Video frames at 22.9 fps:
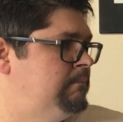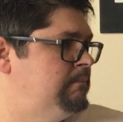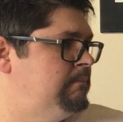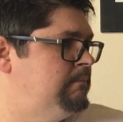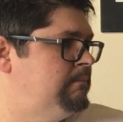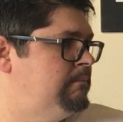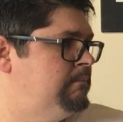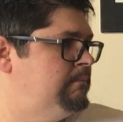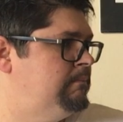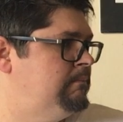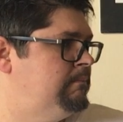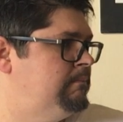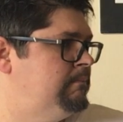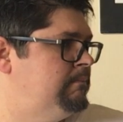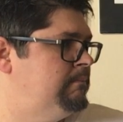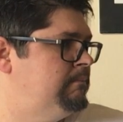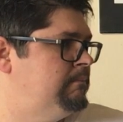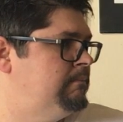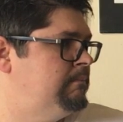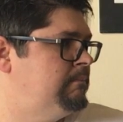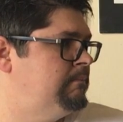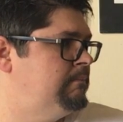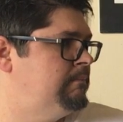
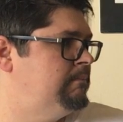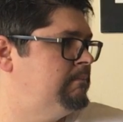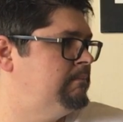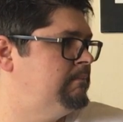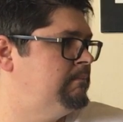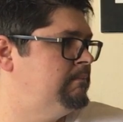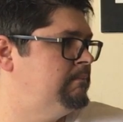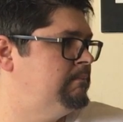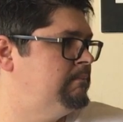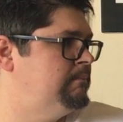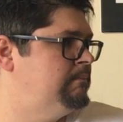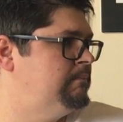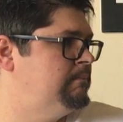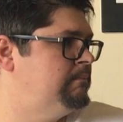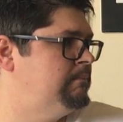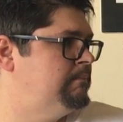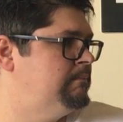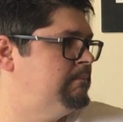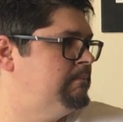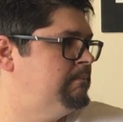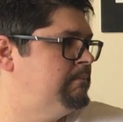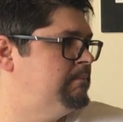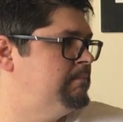
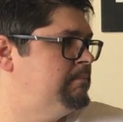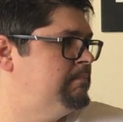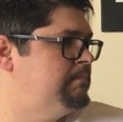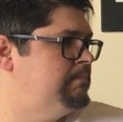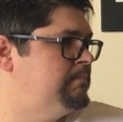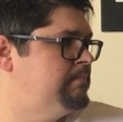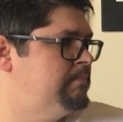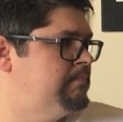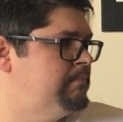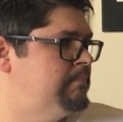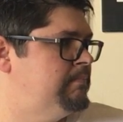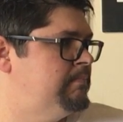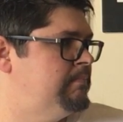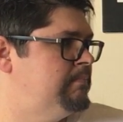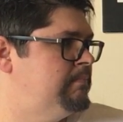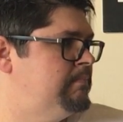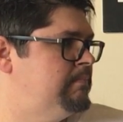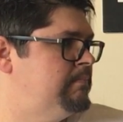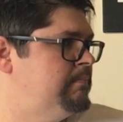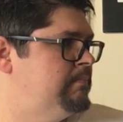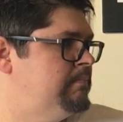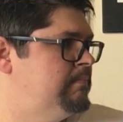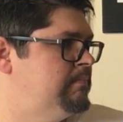
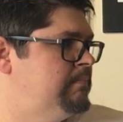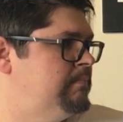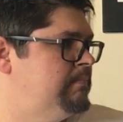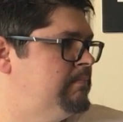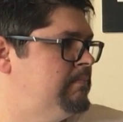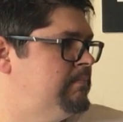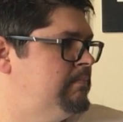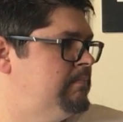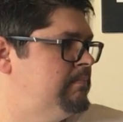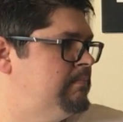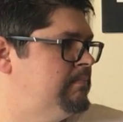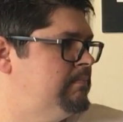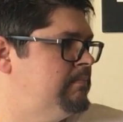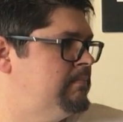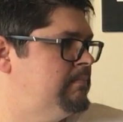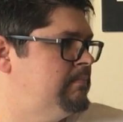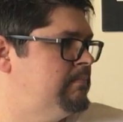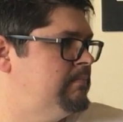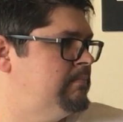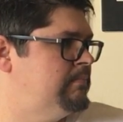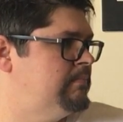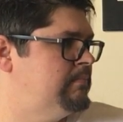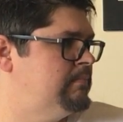
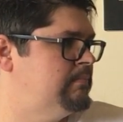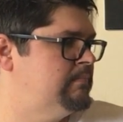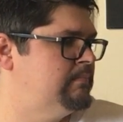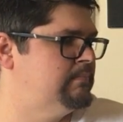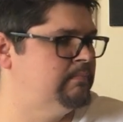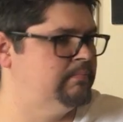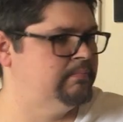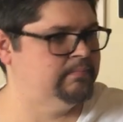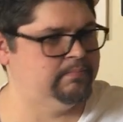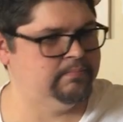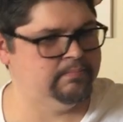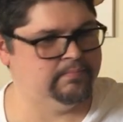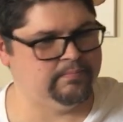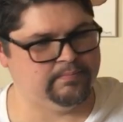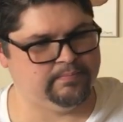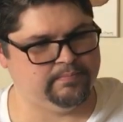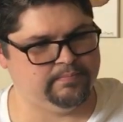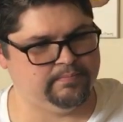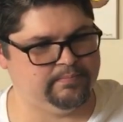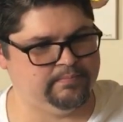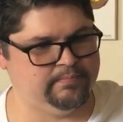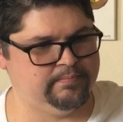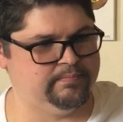
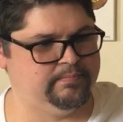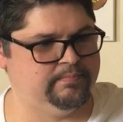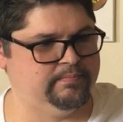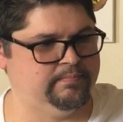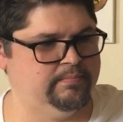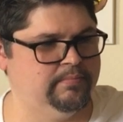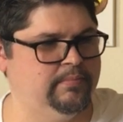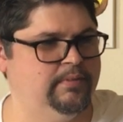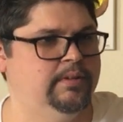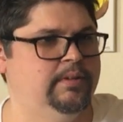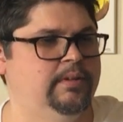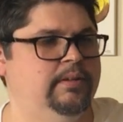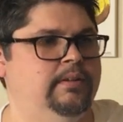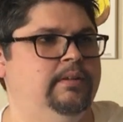No words are spoken by the person on screen.